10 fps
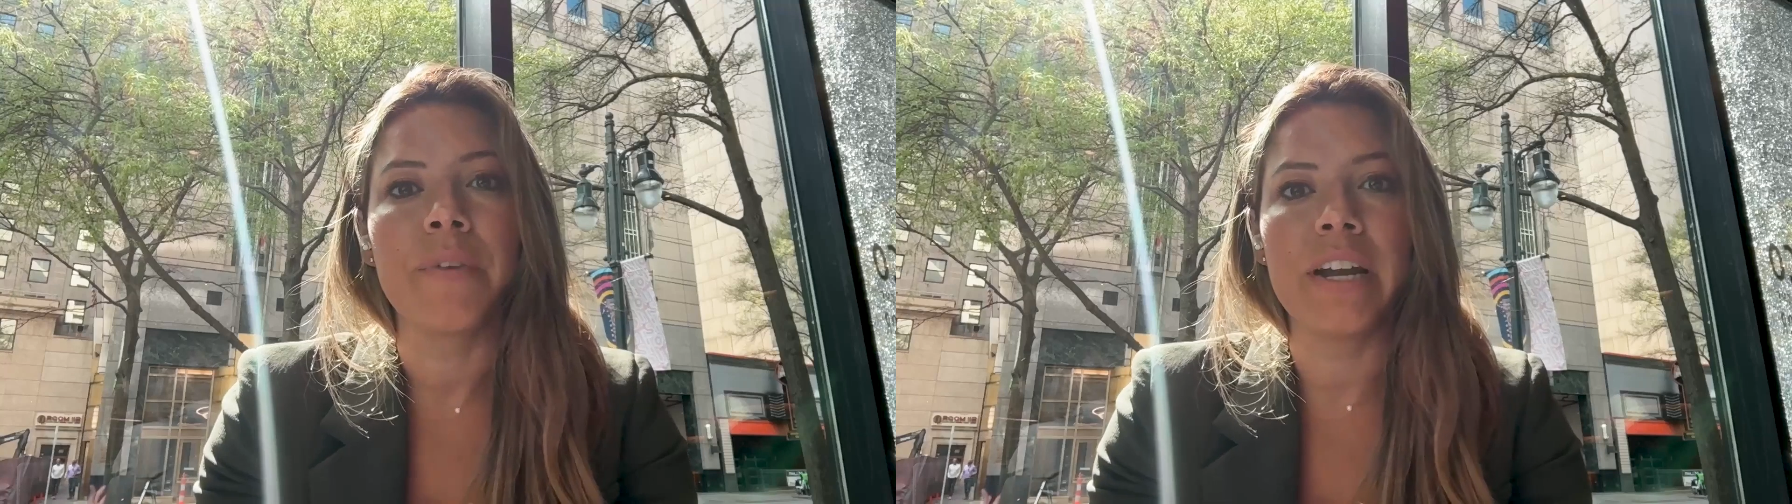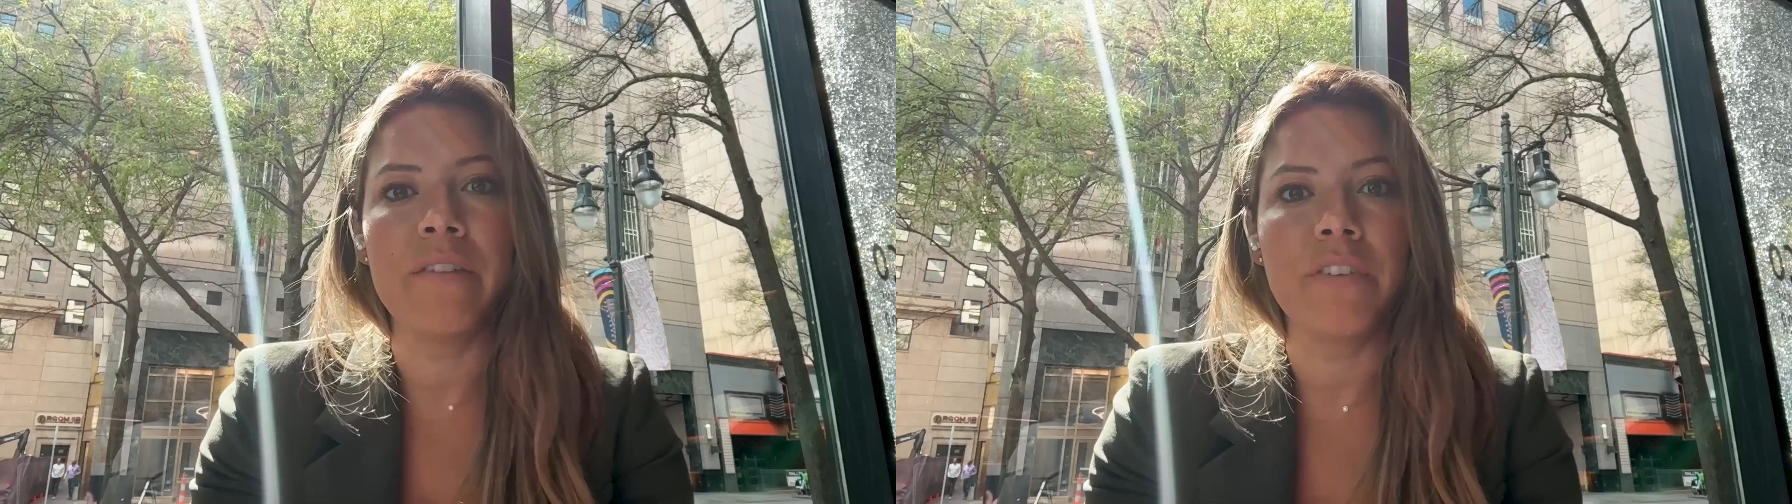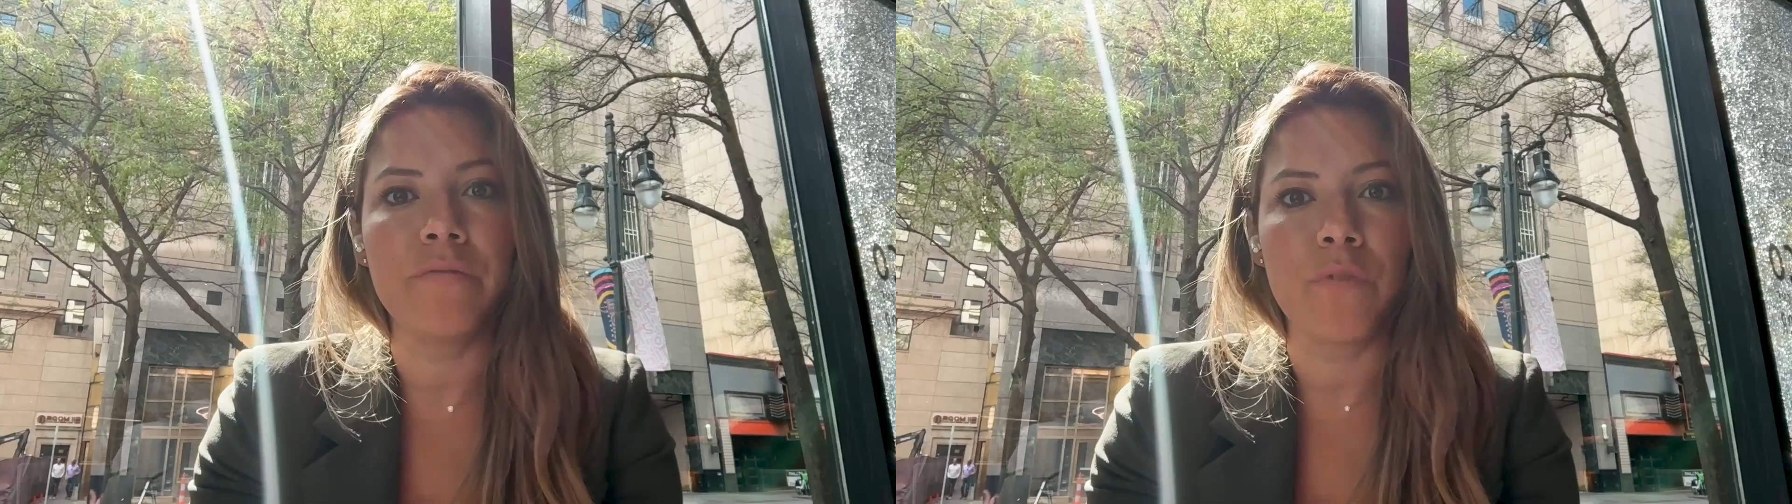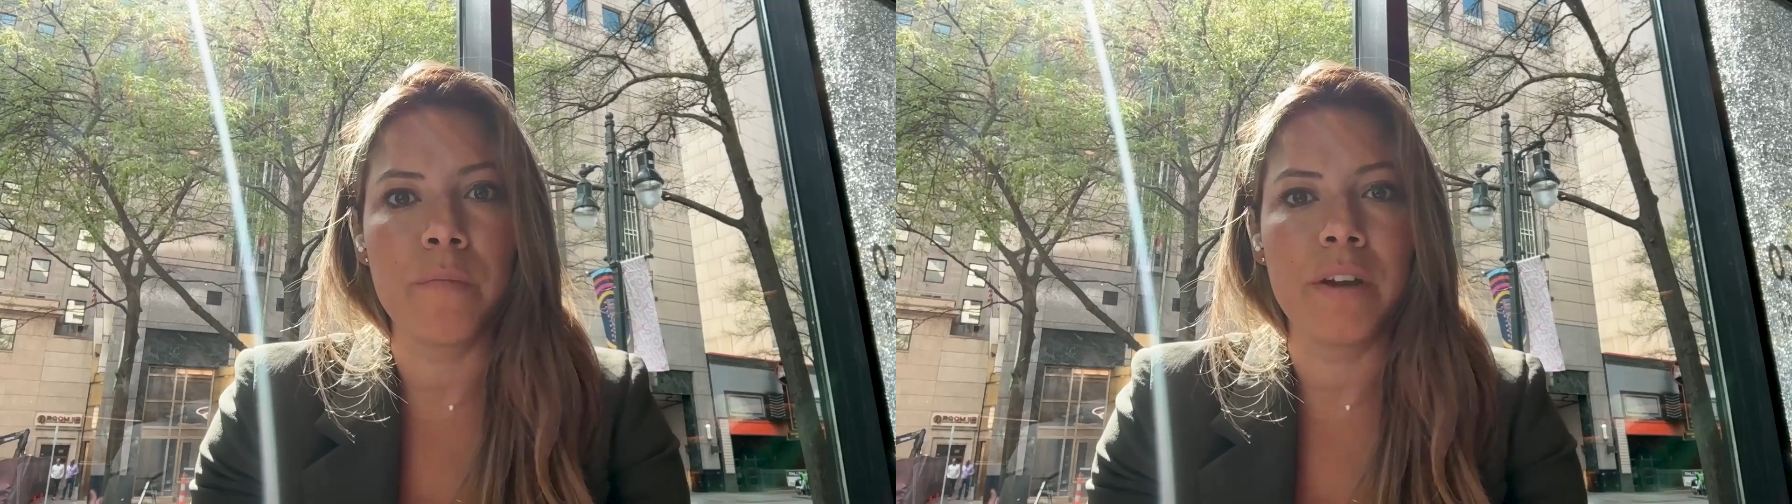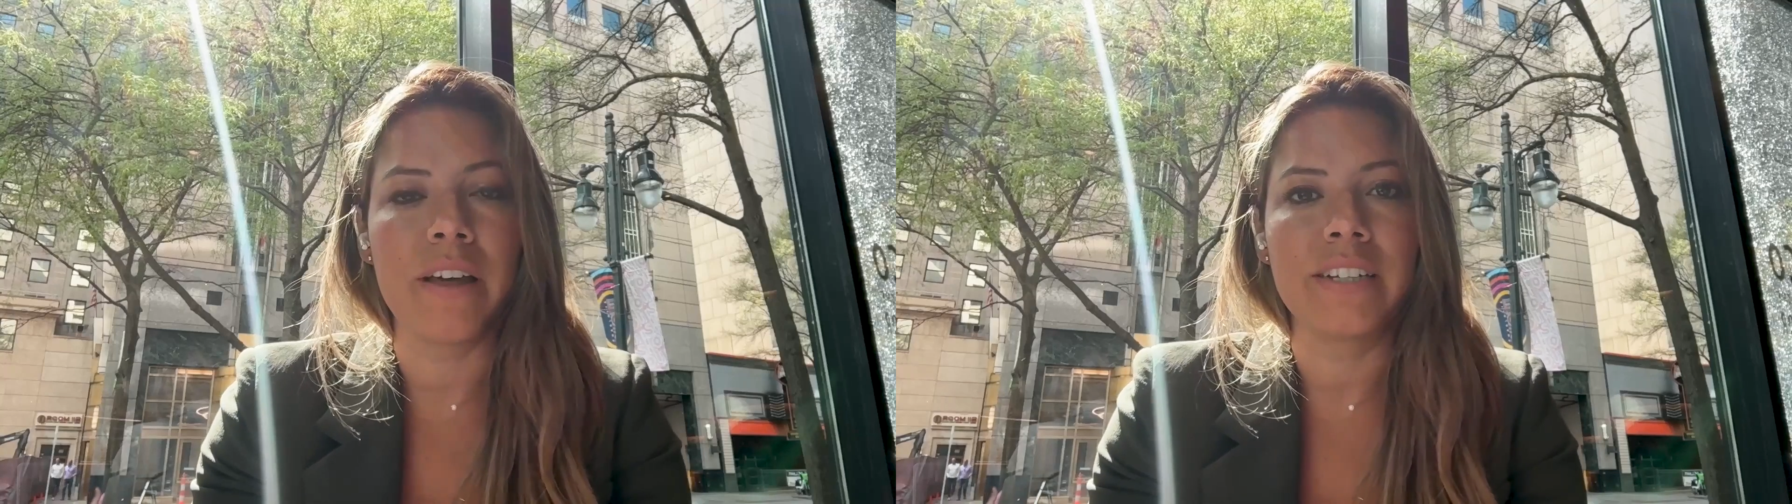an infant
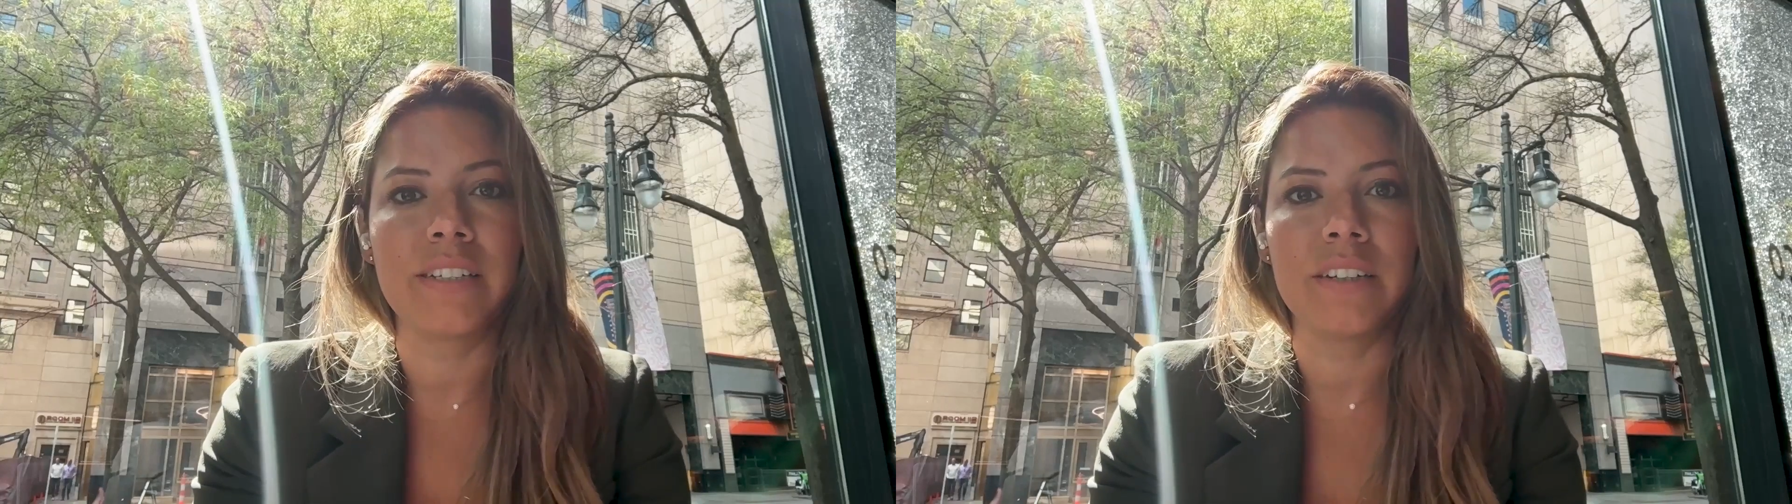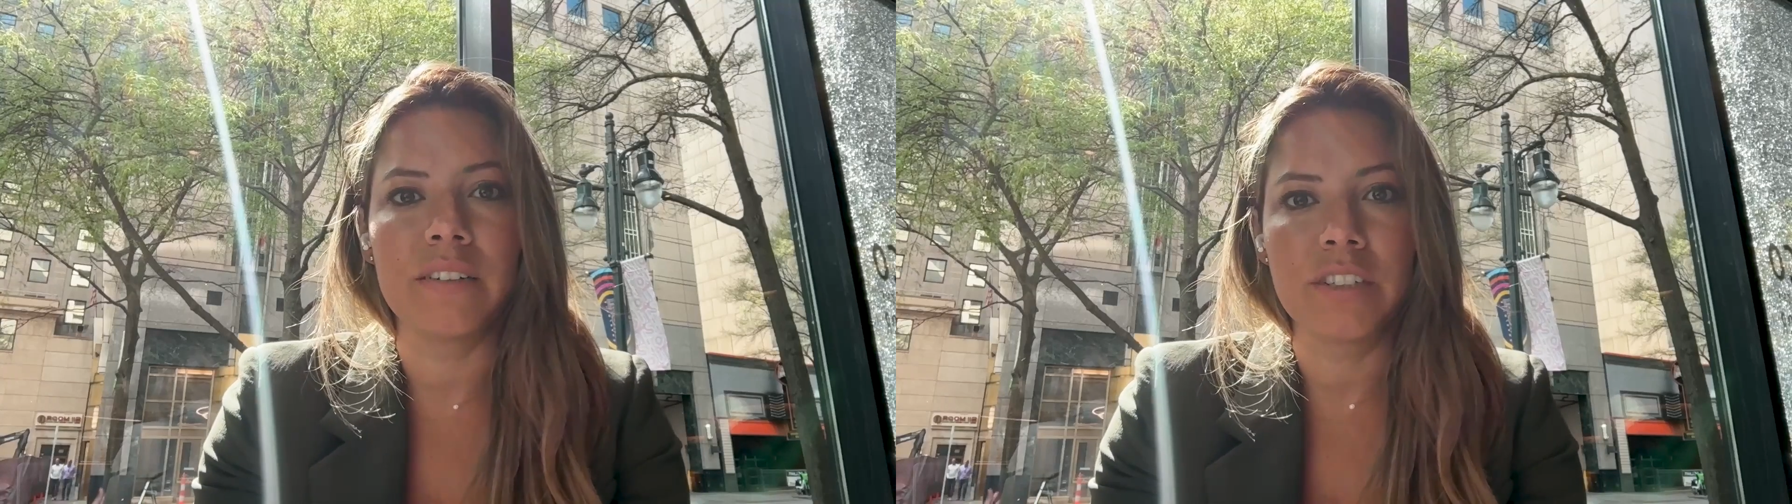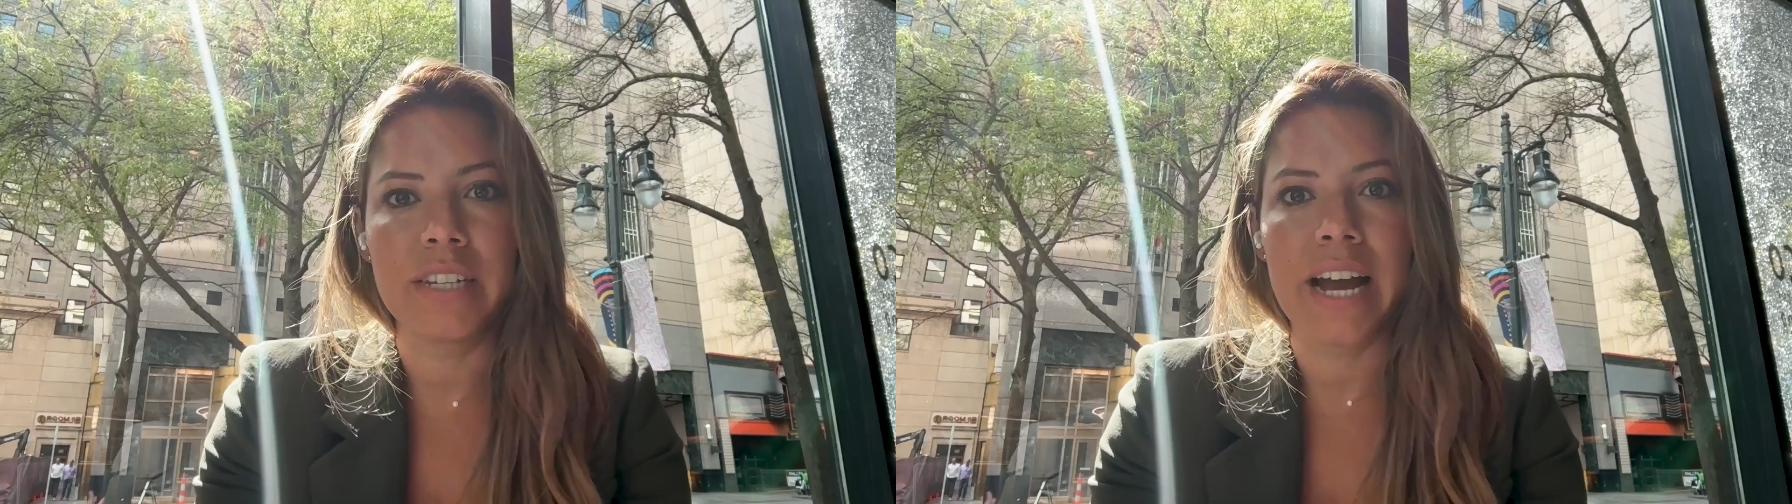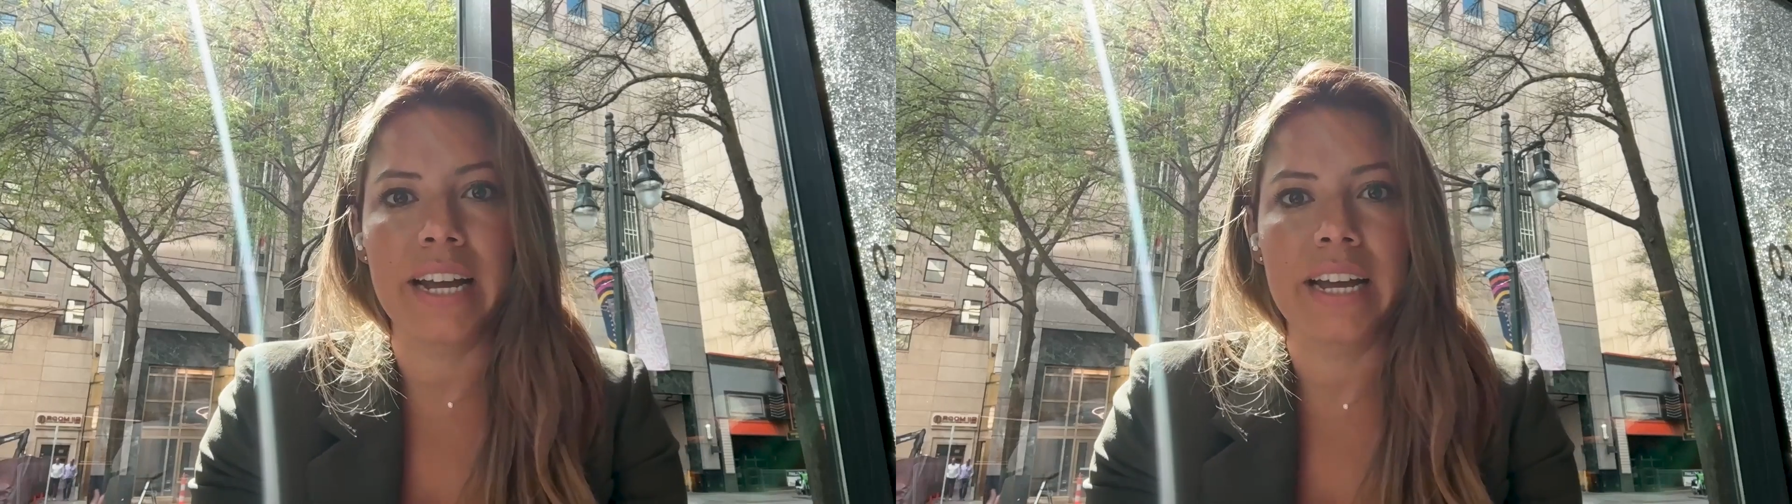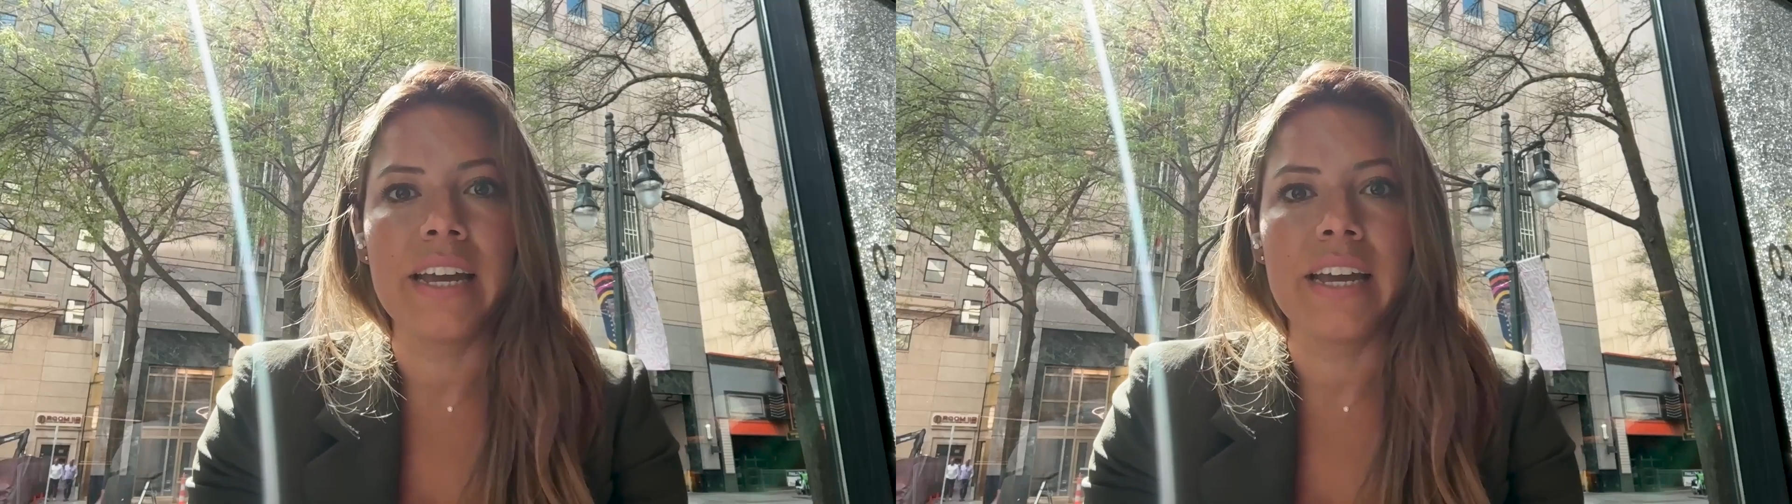formula that delivers that